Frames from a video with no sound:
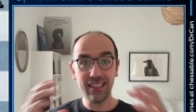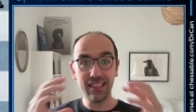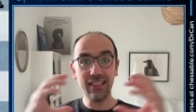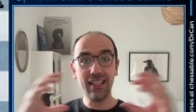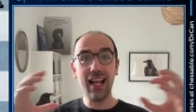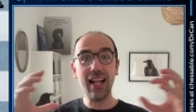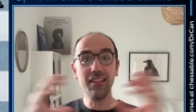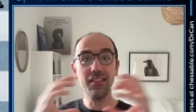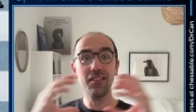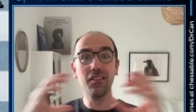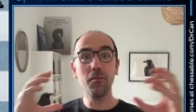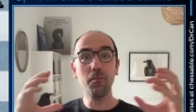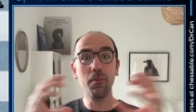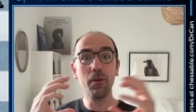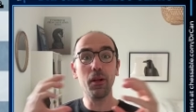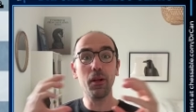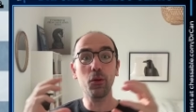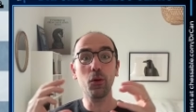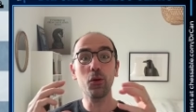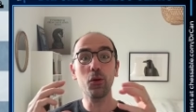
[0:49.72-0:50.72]
That's the
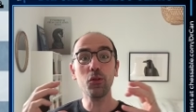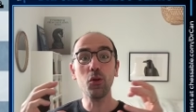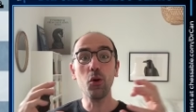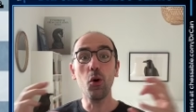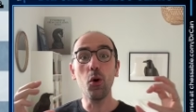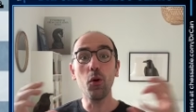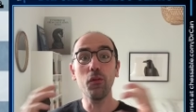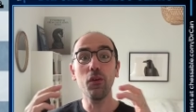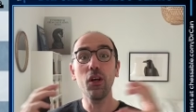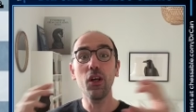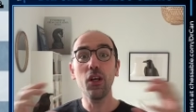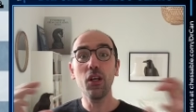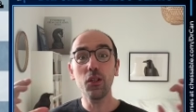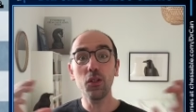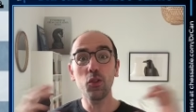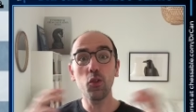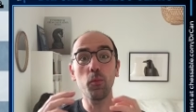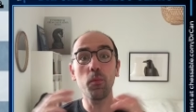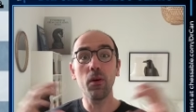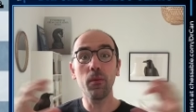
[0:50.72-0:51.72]
paradox of
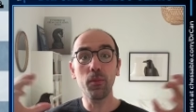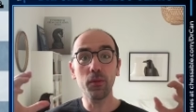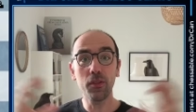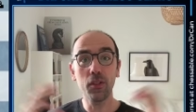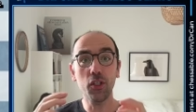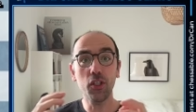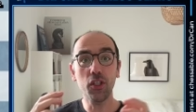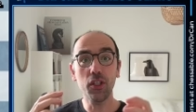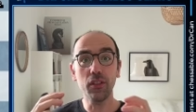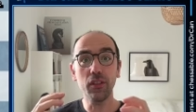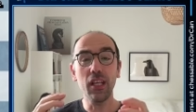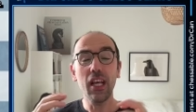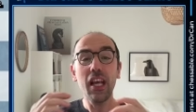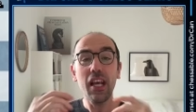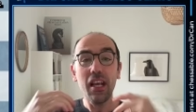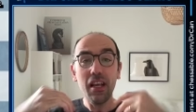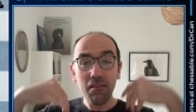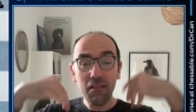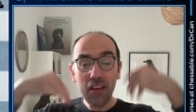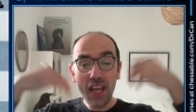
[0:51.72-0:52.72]
superposition.
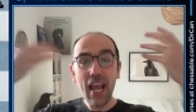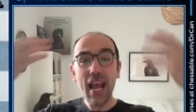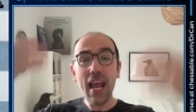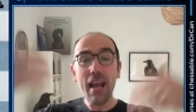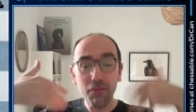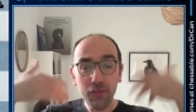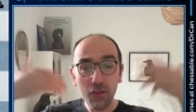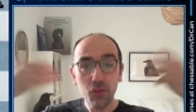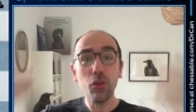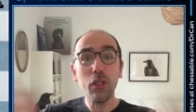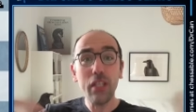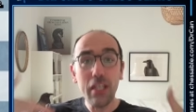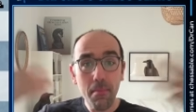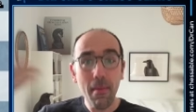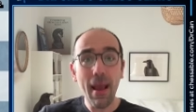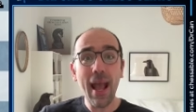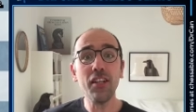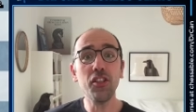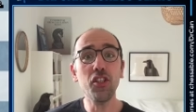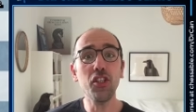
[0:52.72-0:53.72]
We have to
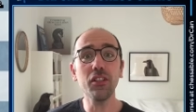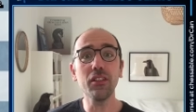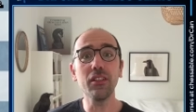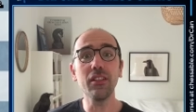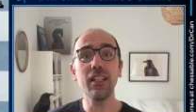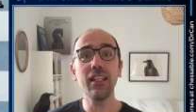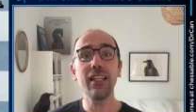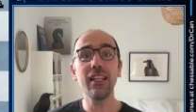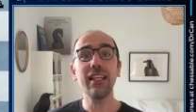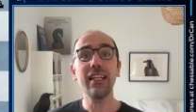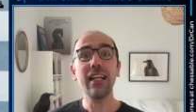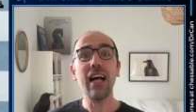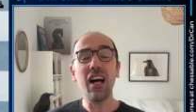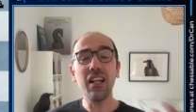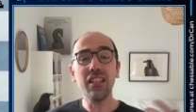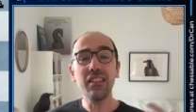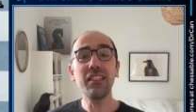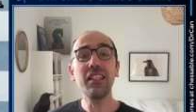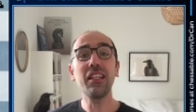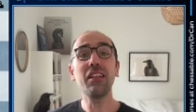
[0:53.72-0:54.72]
imagine
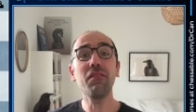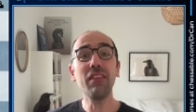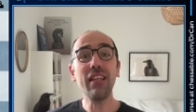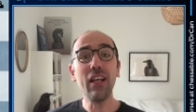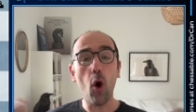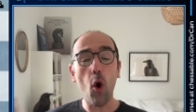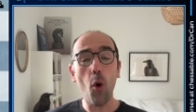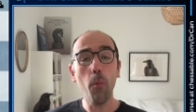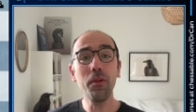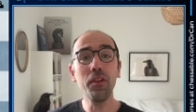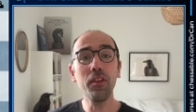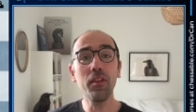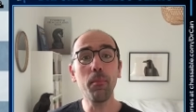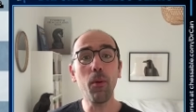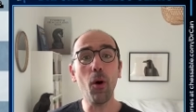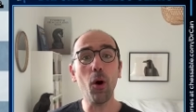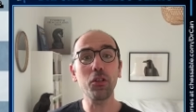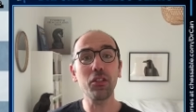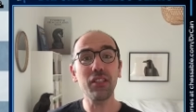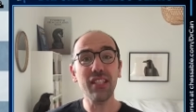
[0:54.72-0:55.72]
until we open the
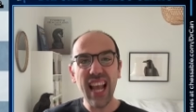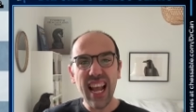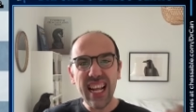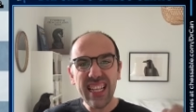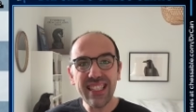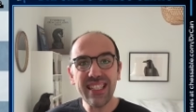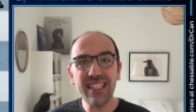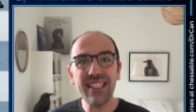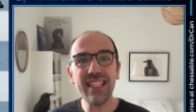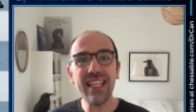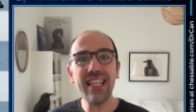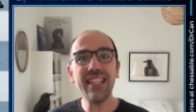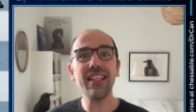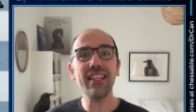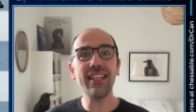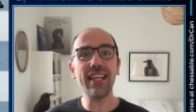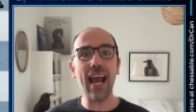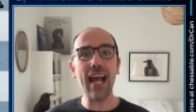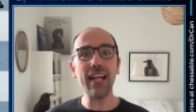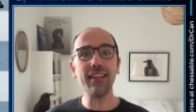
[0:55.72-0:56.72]
box and see the
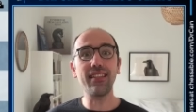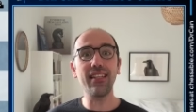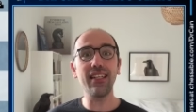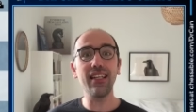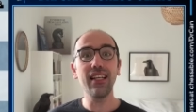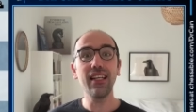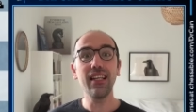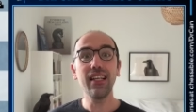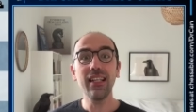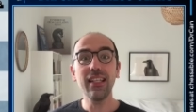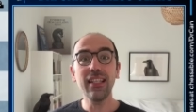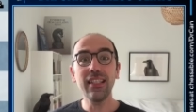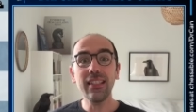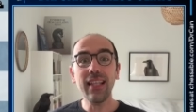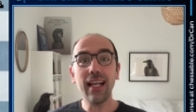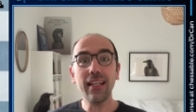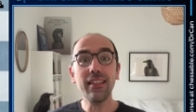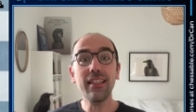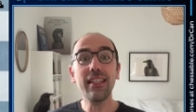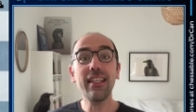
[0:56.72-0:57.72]
cat,
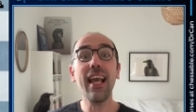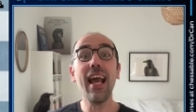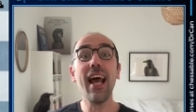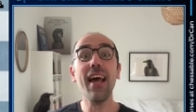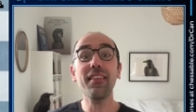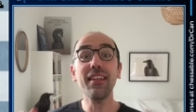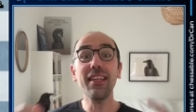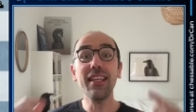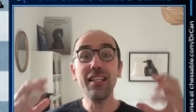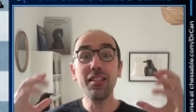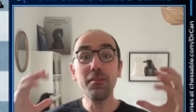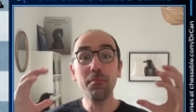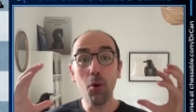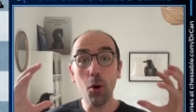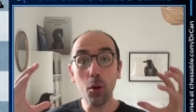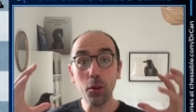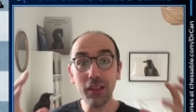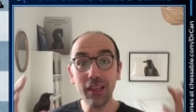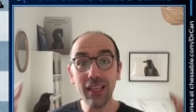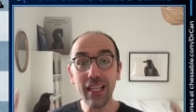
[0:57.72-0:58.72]
that the cat is
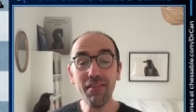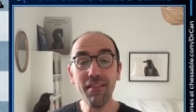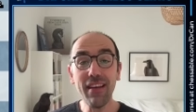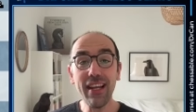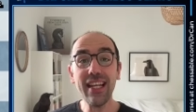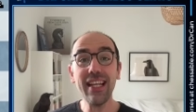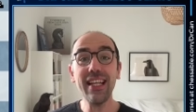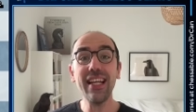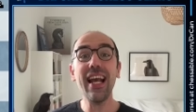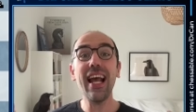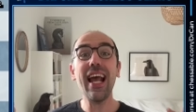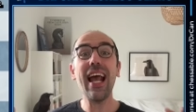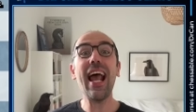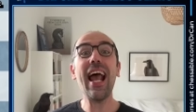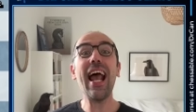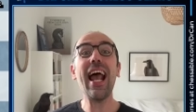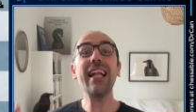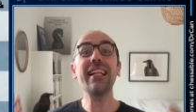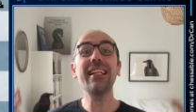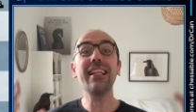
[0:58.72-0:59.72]
both living
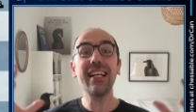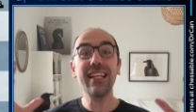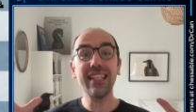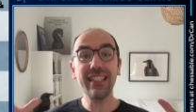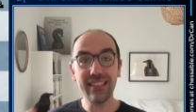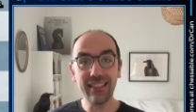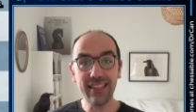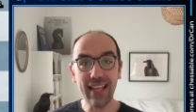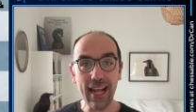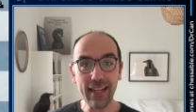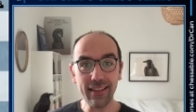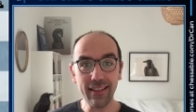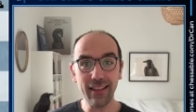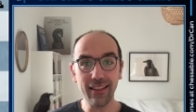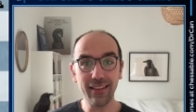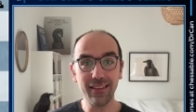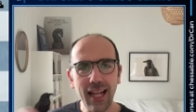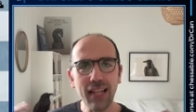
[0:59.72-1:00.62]
and dead.